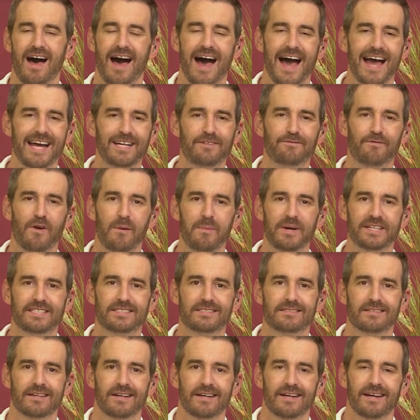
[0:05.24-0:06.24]
to hide from
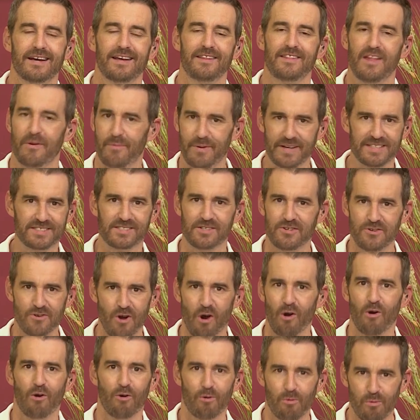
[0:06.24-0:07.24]
it, there is
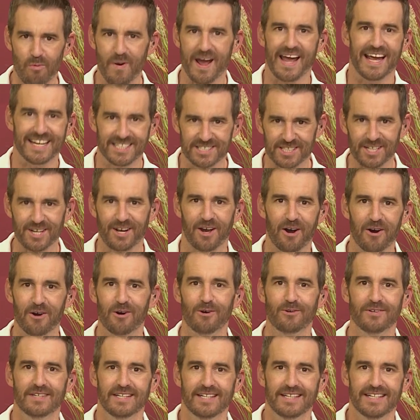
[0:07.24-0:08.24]
nowhere to
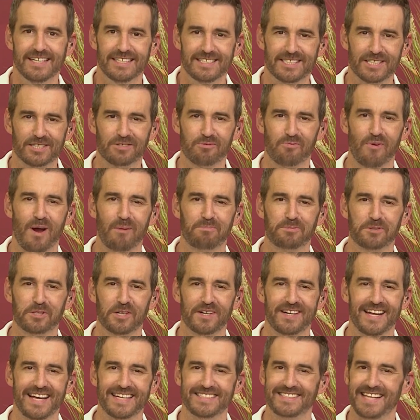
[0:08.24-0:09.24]
go.
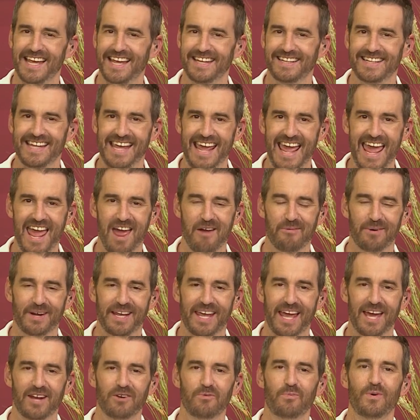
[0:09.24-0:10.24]
Disruption is in the air
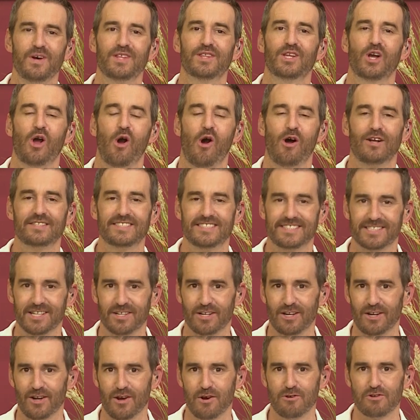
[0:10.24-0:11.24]
again, with
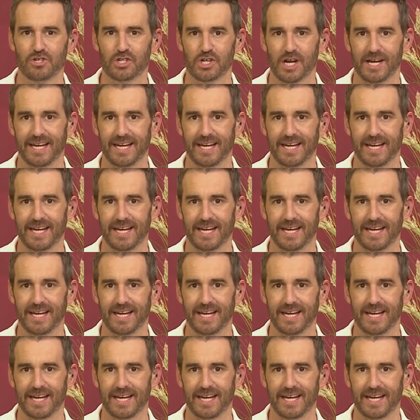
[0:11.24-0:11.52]
constant load